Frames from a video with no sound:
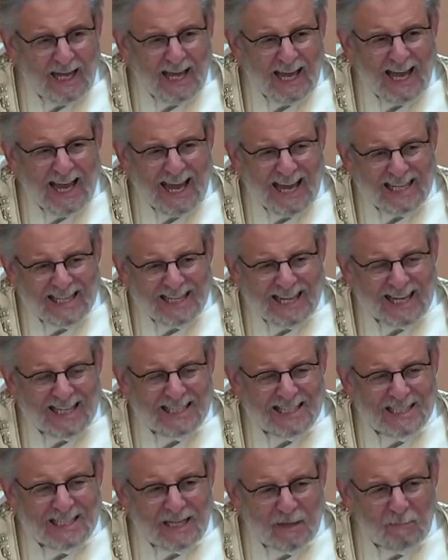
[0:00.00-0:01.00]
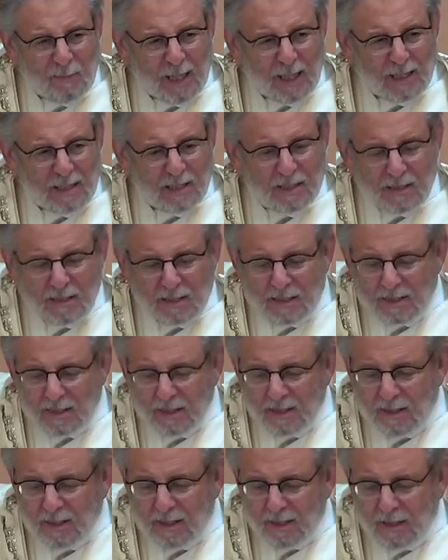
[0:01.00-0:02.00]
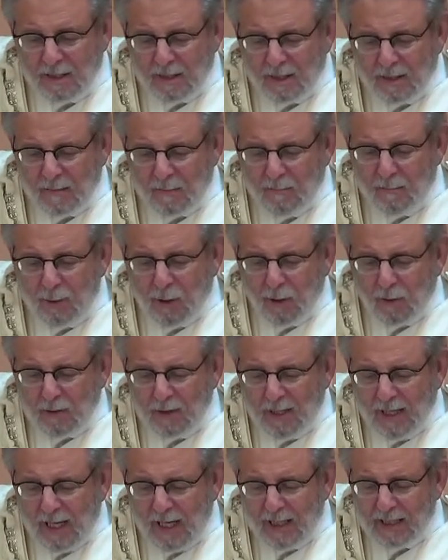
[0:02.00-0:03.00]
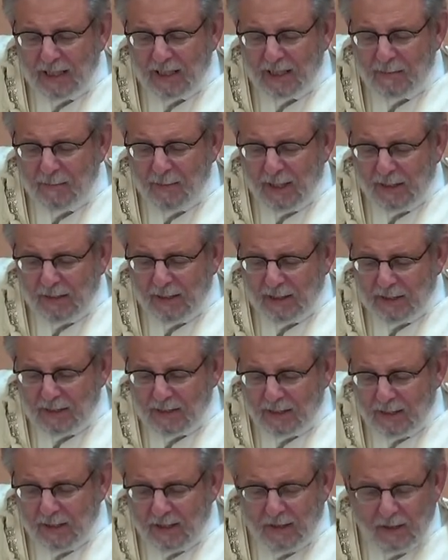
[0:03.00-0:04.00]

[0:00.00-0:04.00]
anti-Semites Bogdan Khmelnytsky,